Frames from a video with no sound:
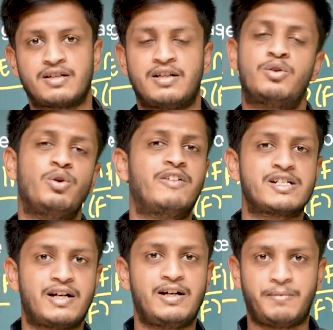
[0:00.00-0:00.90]
that two
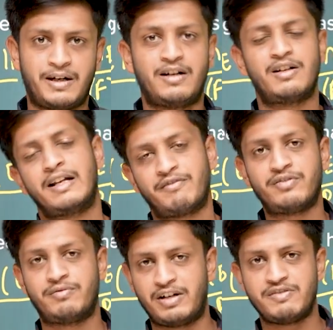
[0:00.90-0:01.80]
events are independent.
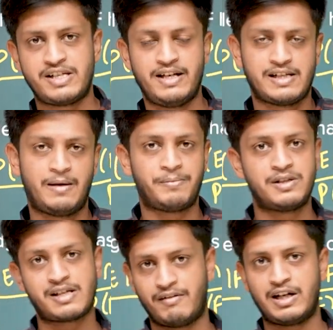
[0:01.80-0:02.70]
When we see
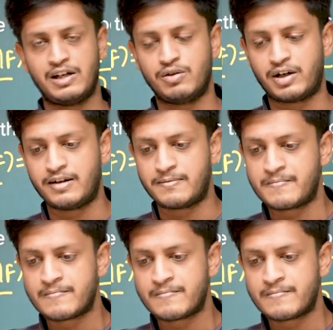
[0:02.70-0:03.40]
examples, I will tell you, right?